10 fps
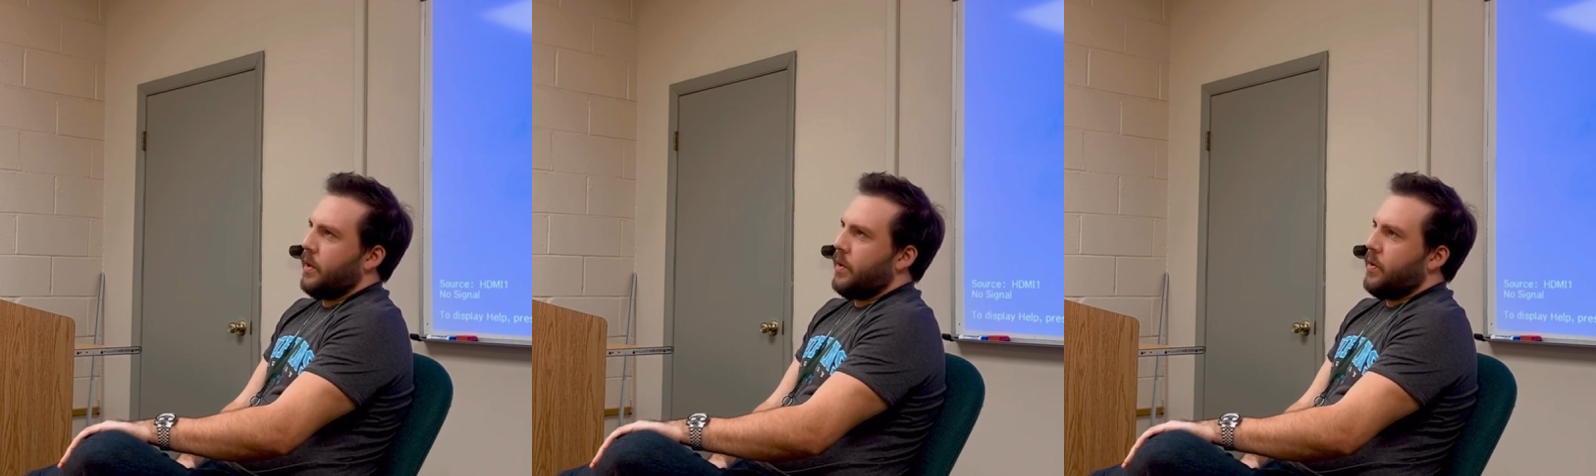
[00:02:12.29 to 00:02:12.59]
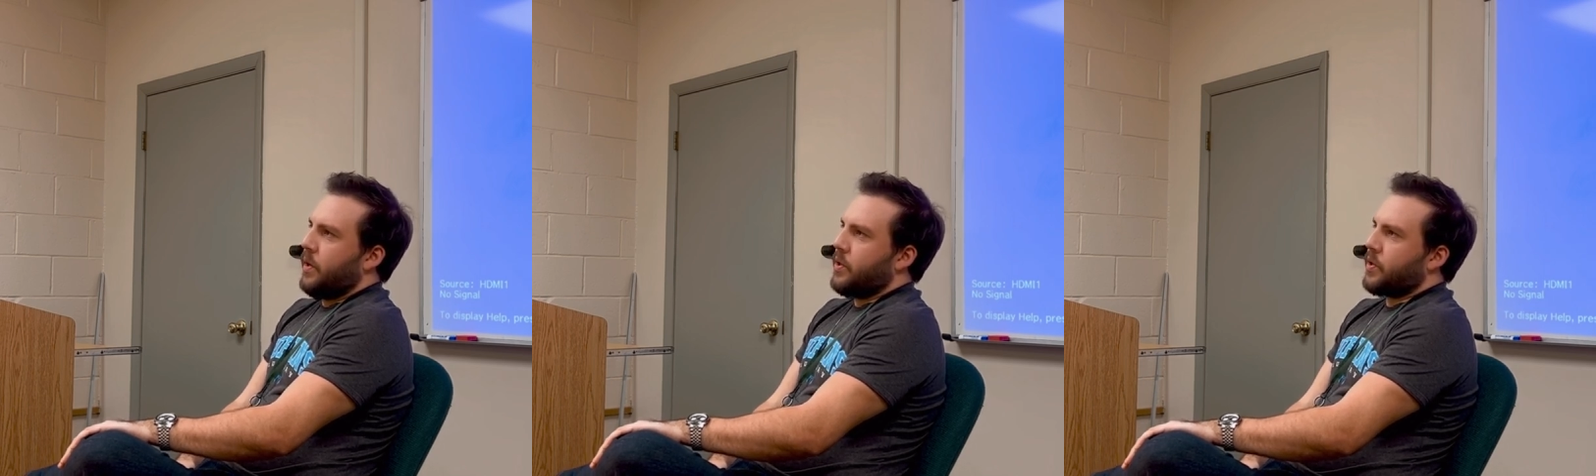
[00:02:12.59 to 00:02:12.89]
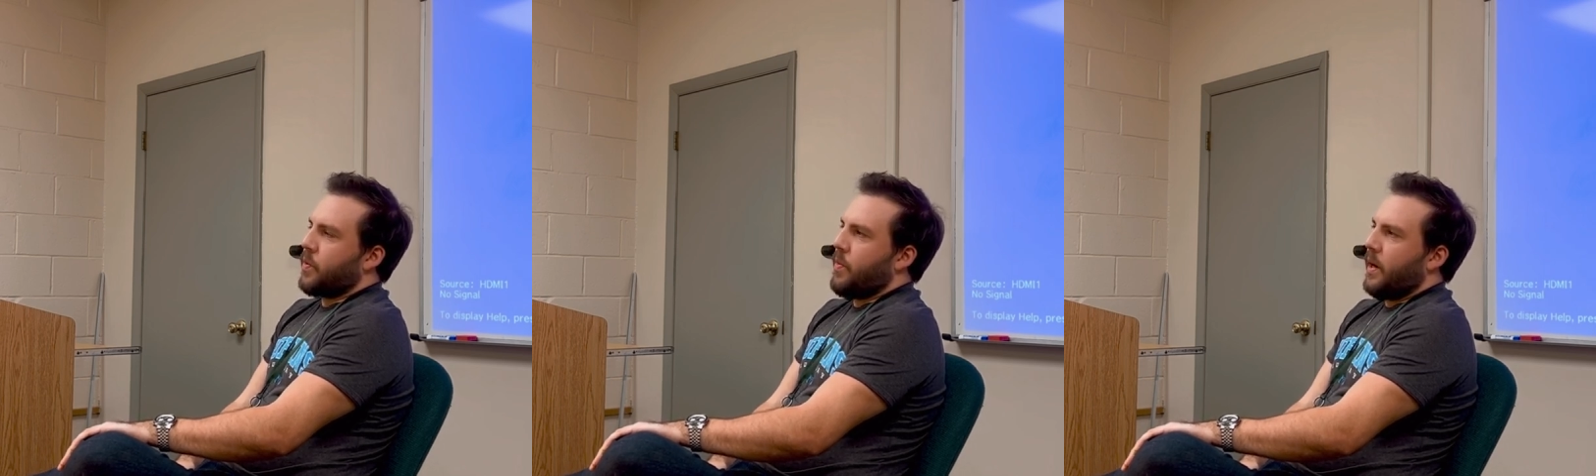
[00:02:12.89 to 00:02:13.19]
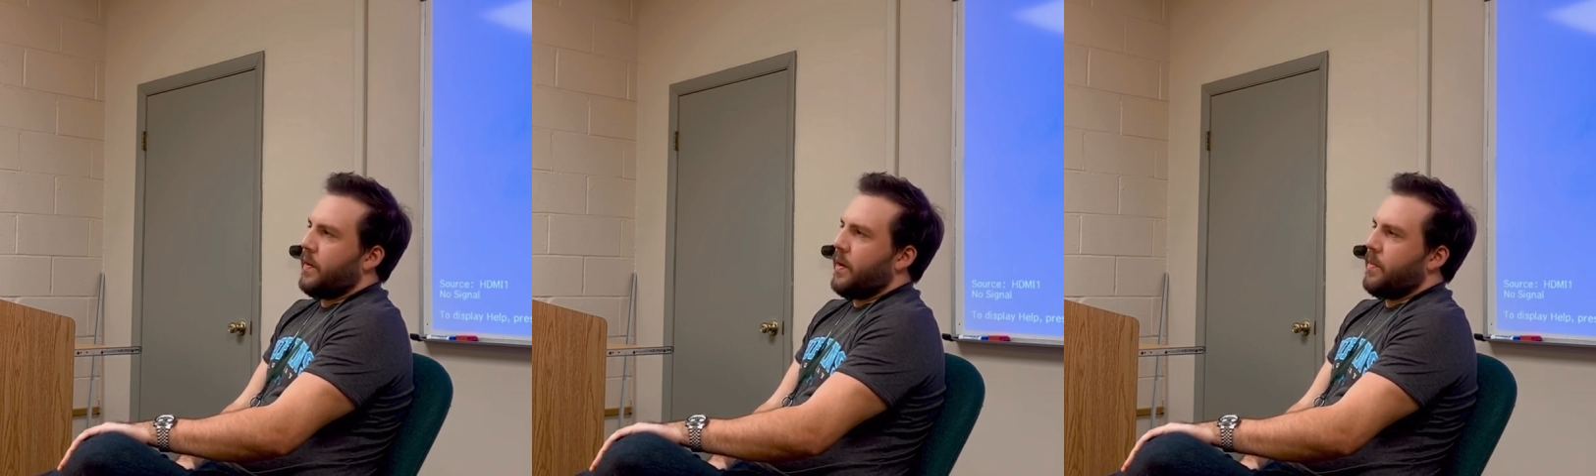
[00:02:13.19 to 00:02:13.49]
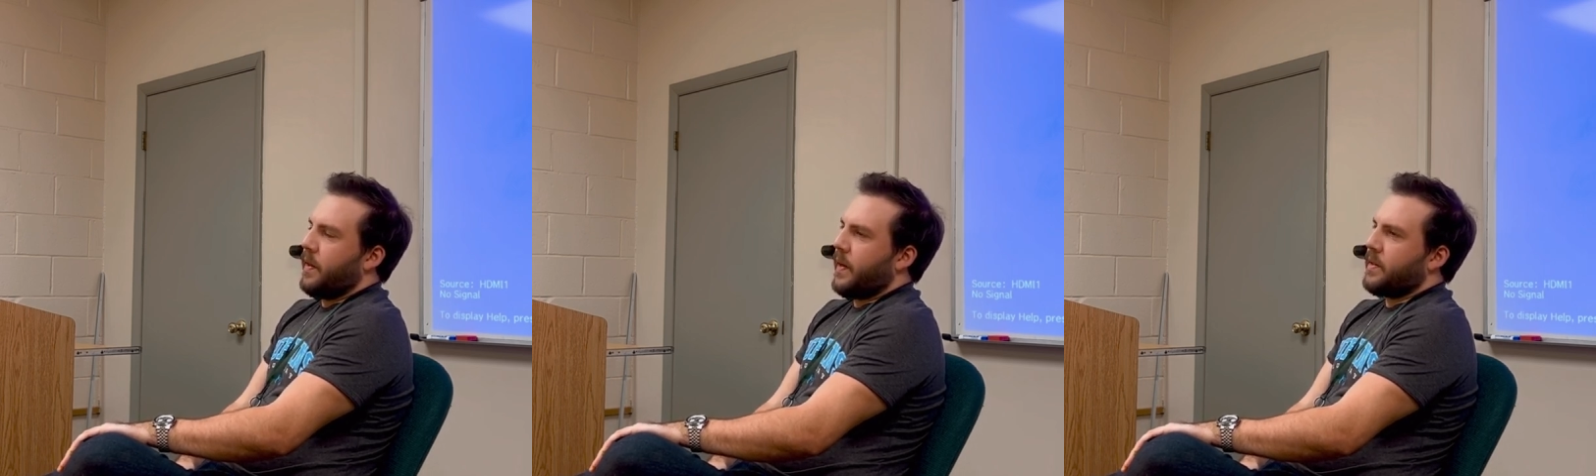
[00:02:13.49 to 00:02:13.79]
you can just remind them
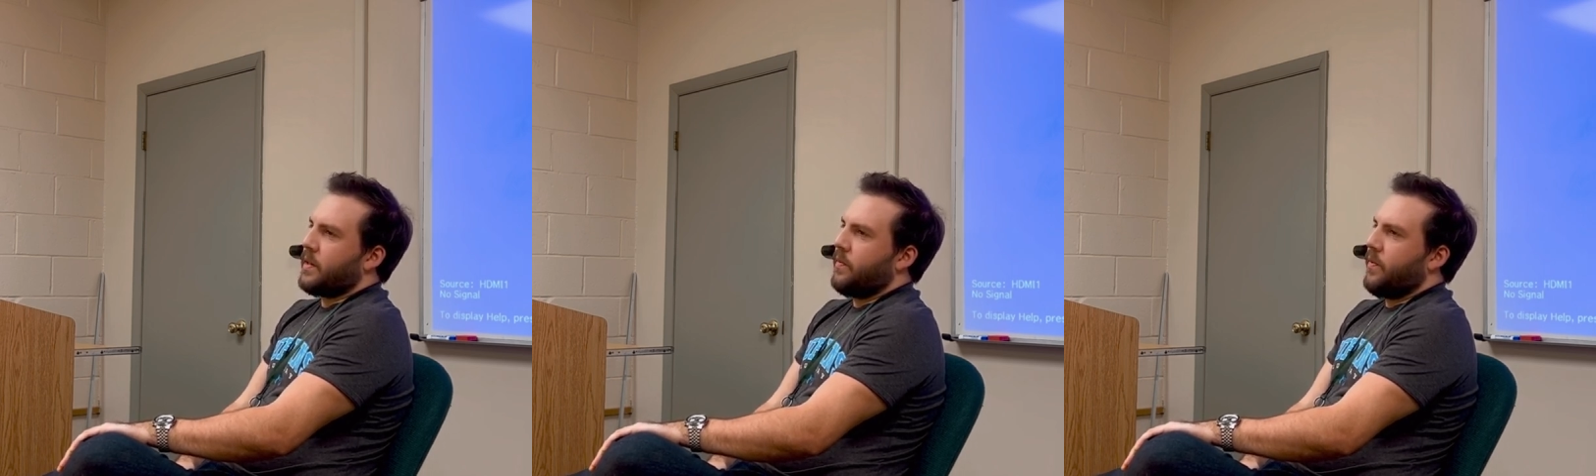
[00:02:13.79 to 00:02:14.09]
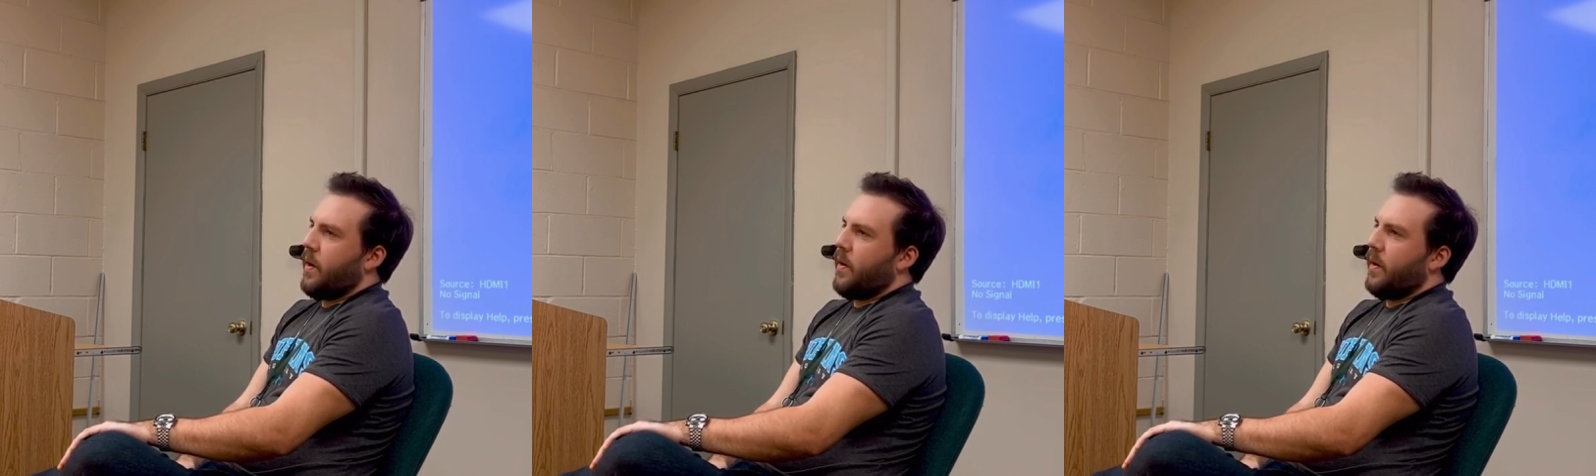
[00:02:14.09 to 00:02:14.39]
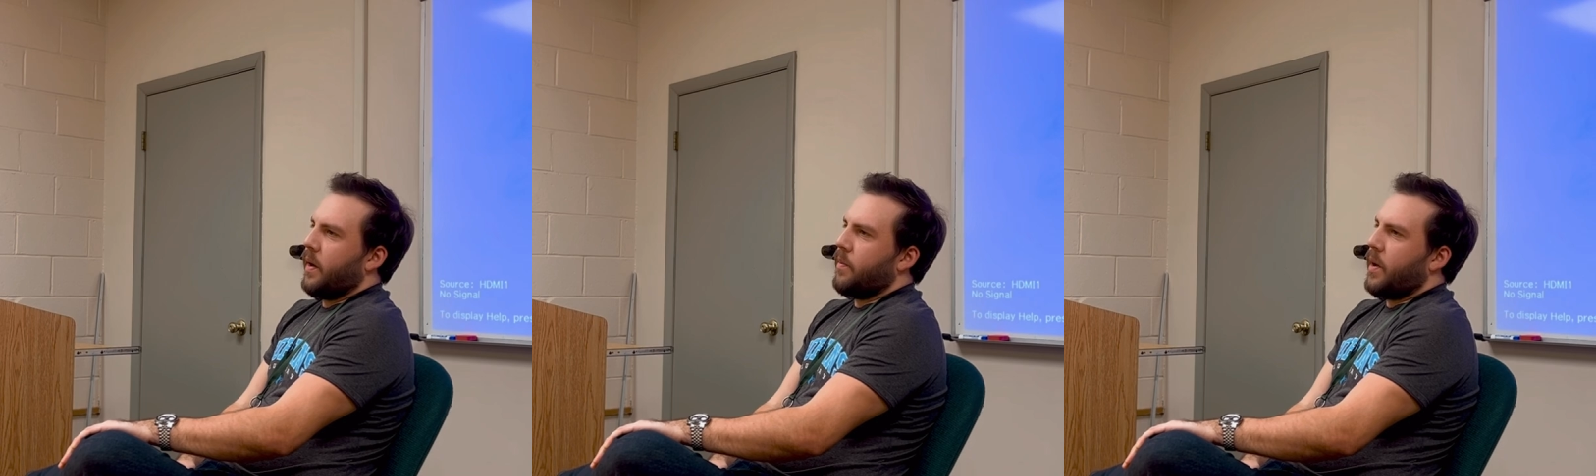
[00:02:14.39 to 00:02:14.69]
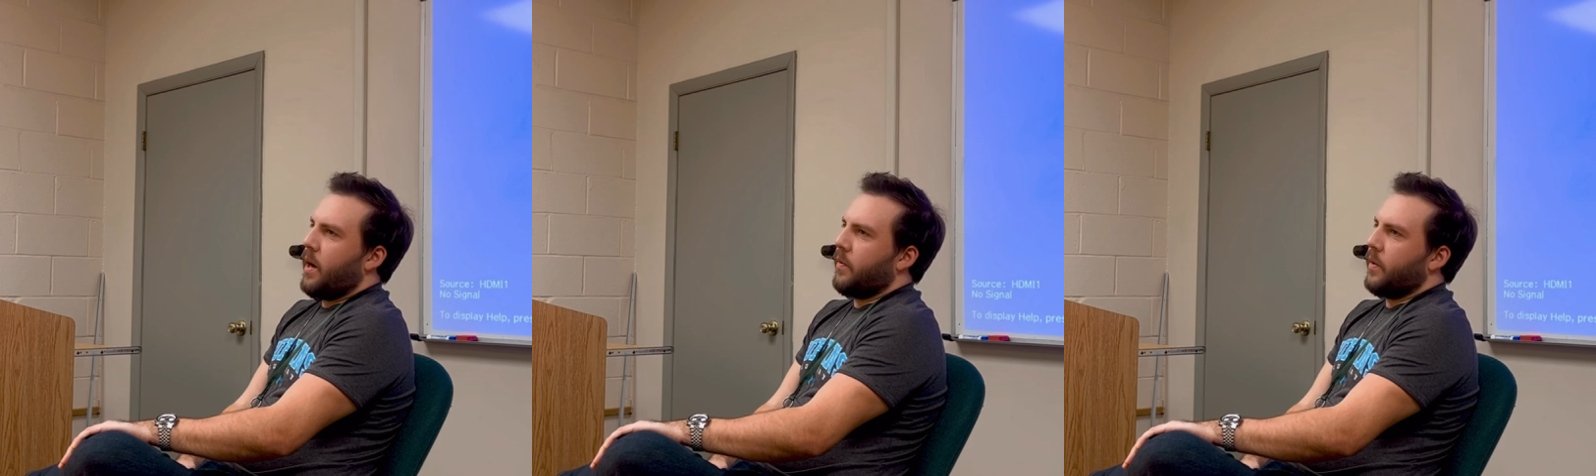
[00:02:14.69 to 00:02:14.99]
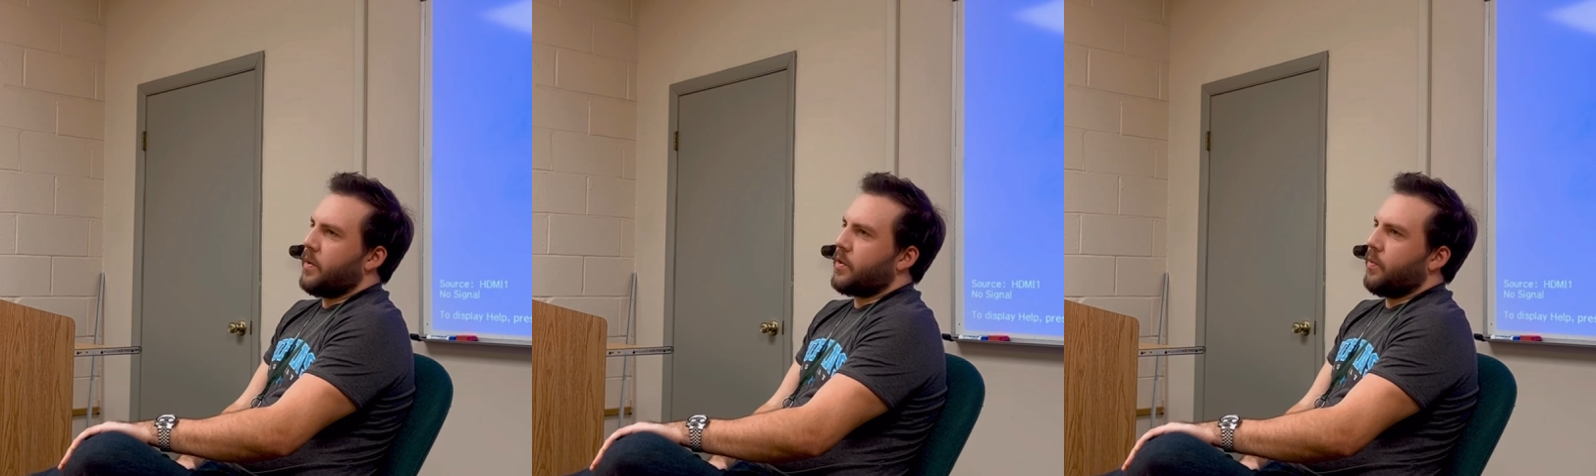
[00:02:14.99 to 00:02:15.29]
that that's a very
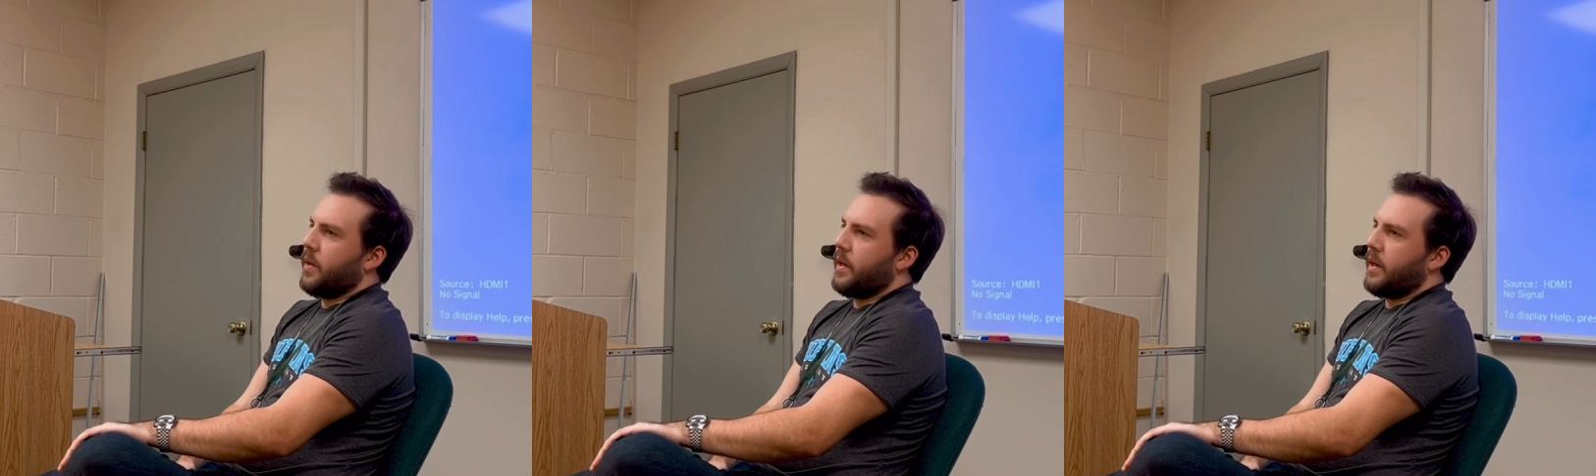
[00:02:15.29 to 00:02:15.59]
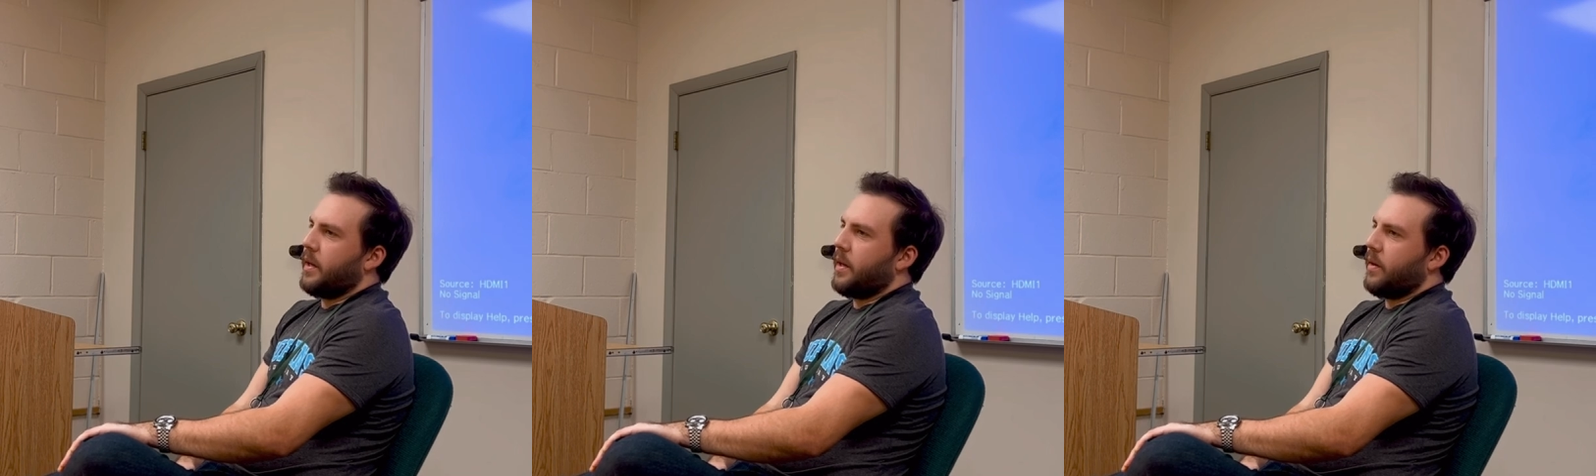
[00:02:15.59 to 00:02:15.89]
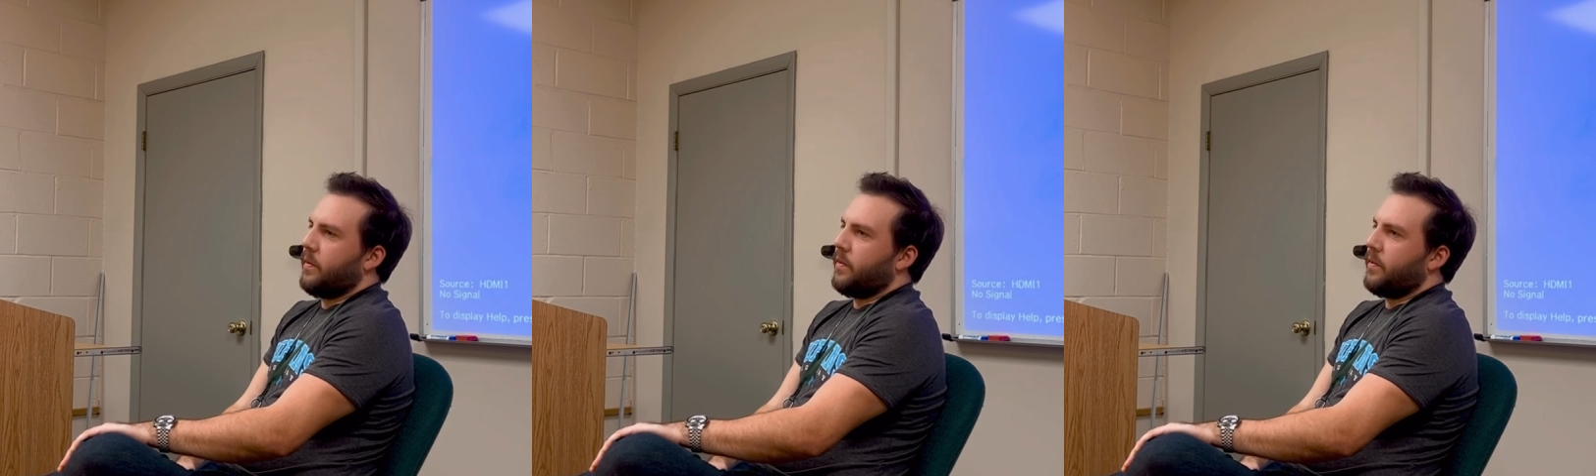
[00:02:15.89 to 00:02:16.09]
impoverished reading of